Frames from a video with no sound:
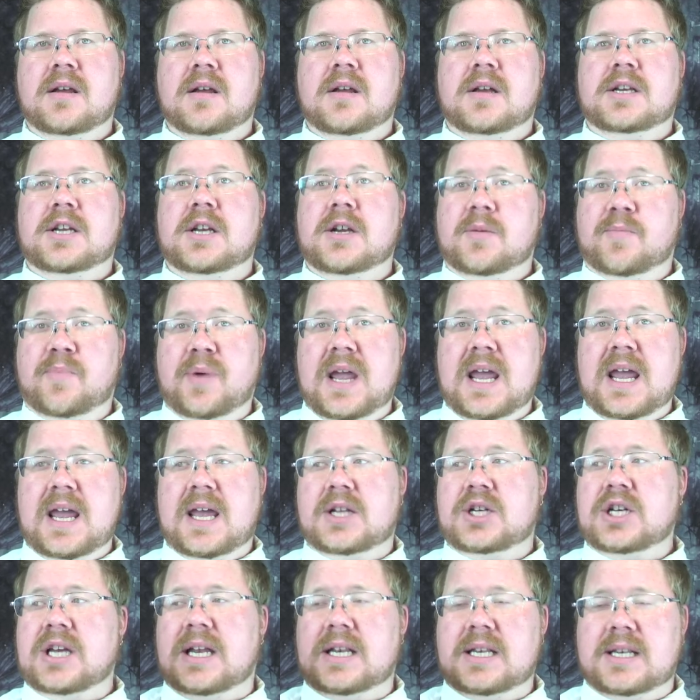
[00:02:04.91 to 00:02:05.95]
to your
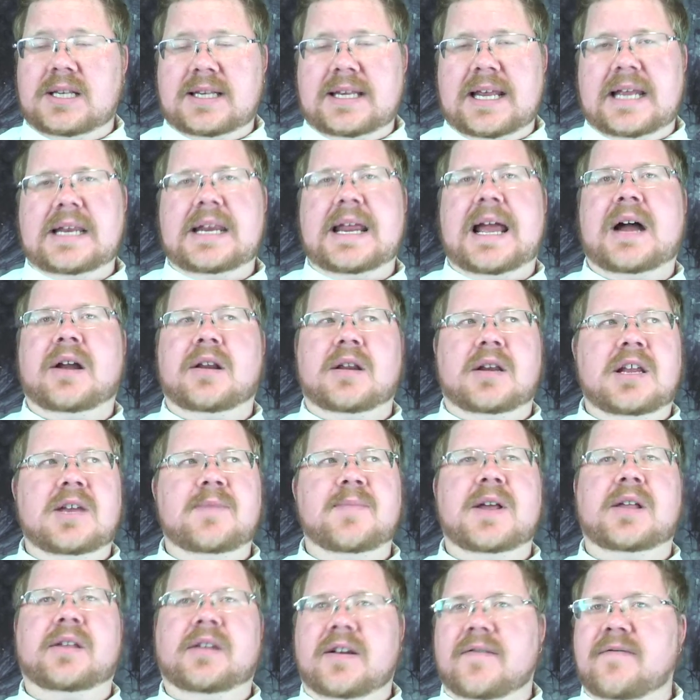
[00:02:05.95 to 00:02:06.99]
page, and send out an
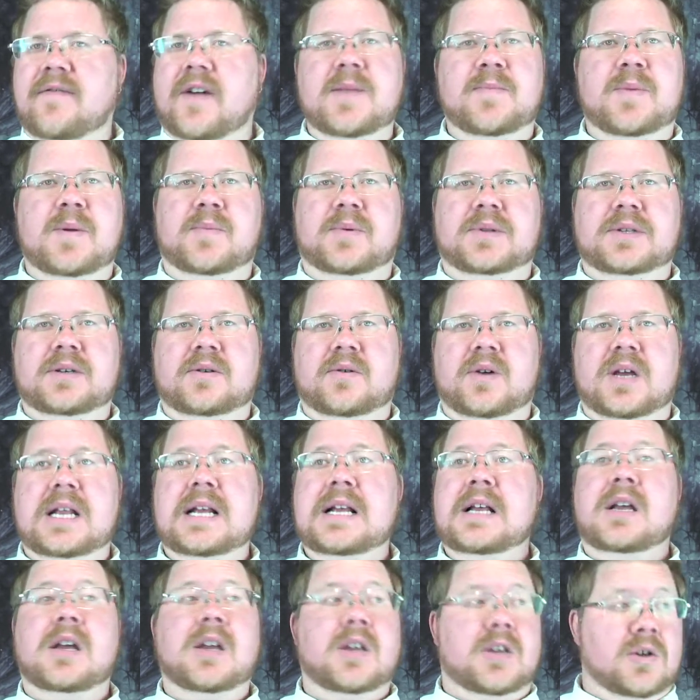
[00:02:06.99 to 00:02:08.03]
email and invite people to it.
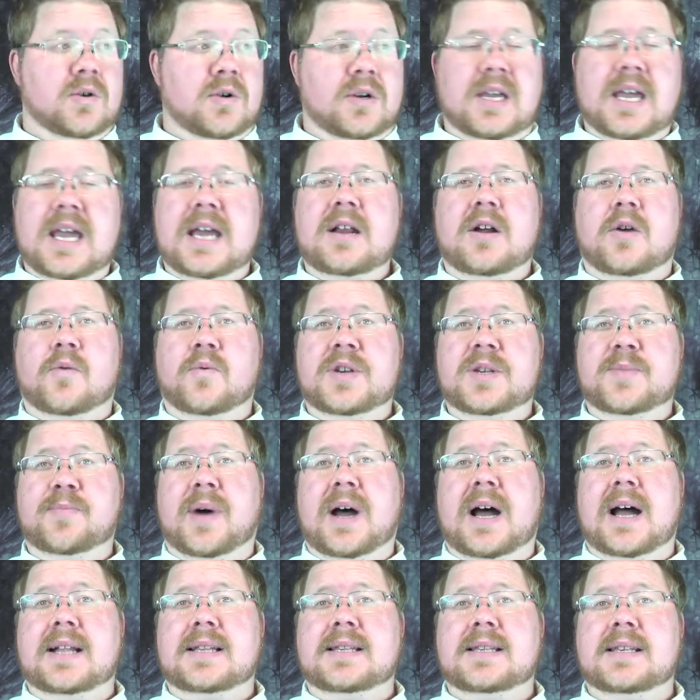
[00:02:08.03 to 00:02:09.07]
You'll get a
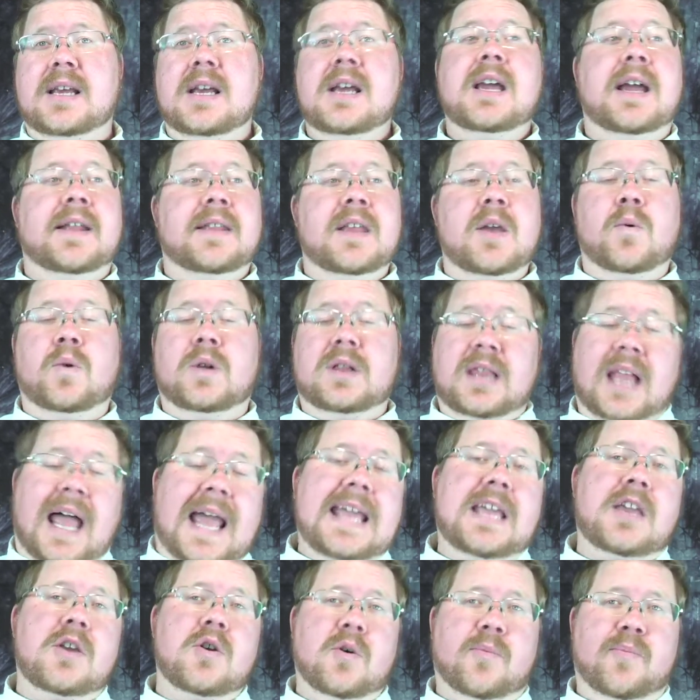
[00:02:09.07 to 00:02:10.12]
response, and they will
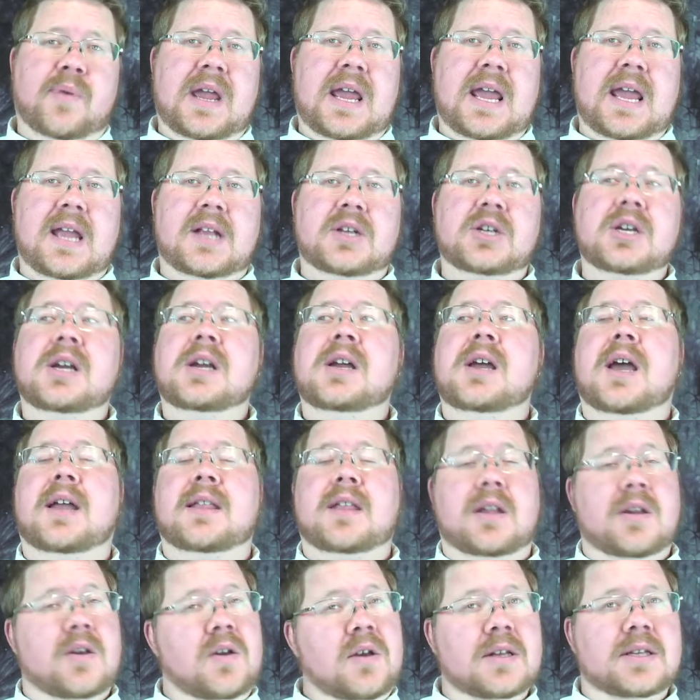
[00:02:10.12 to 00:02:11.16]
like your page, and
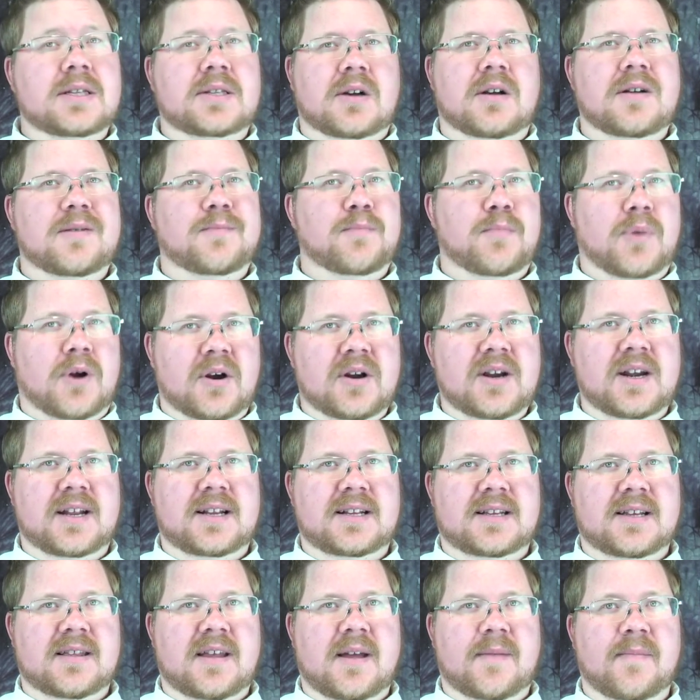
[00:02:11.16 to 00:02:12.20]
then you can start marketing
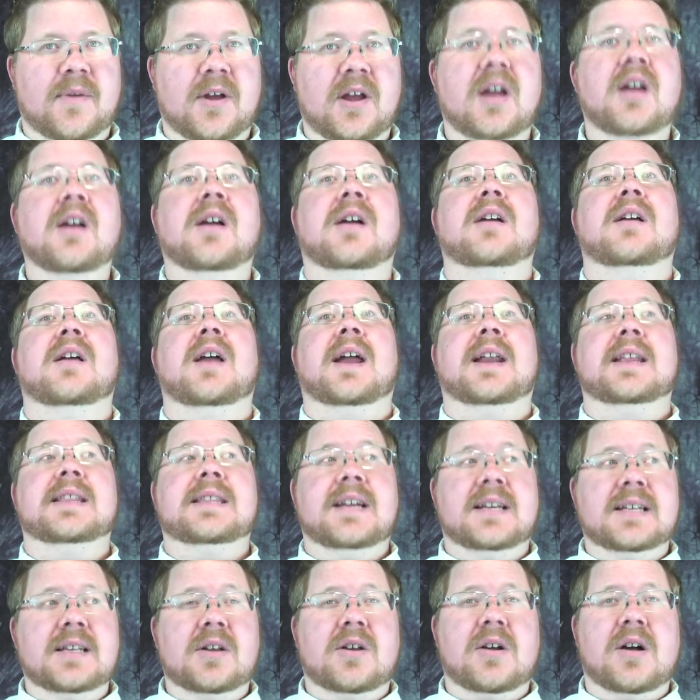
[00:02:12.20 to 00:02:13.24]
to them. And it
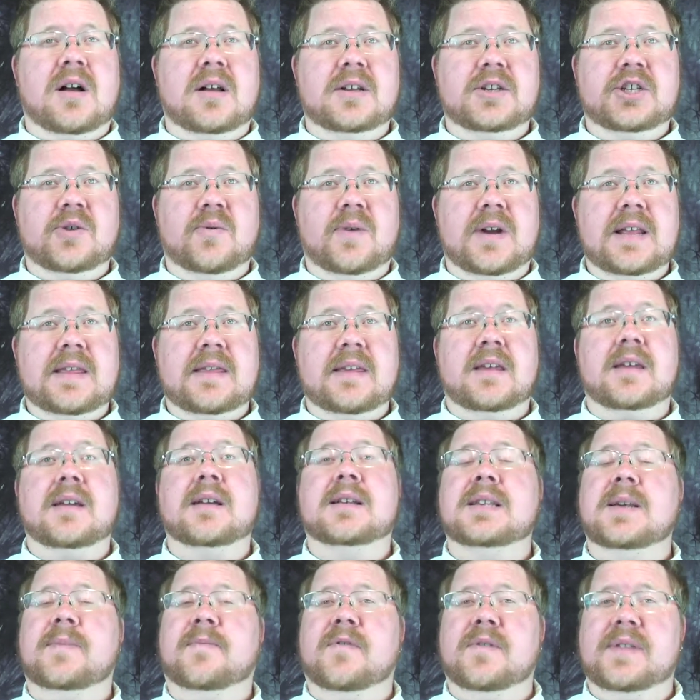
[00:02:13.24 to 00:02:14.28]
doesn't cost you anything
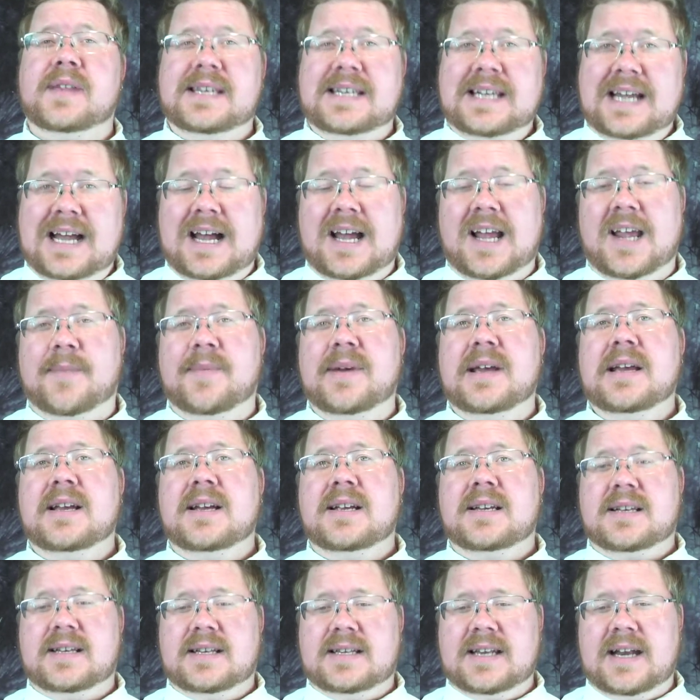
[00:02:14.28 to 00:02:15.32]
except for the time
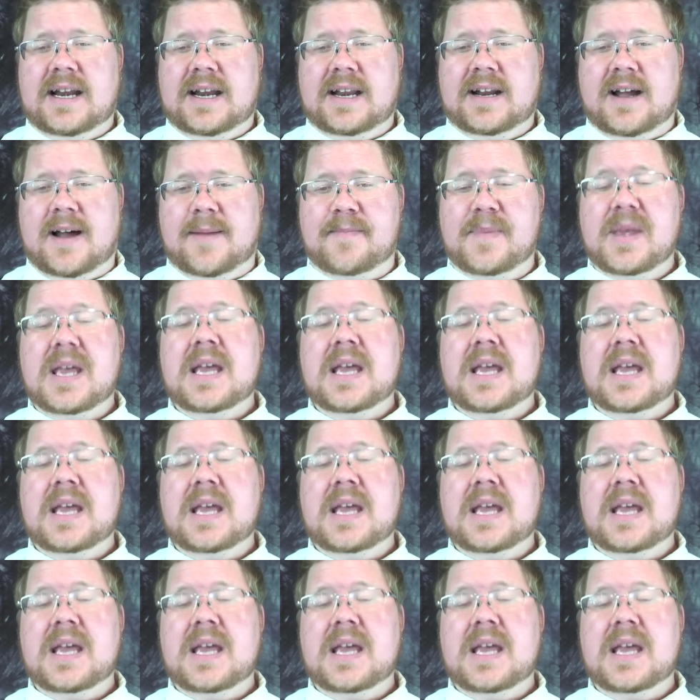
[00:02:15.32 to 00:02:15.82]
to set it up.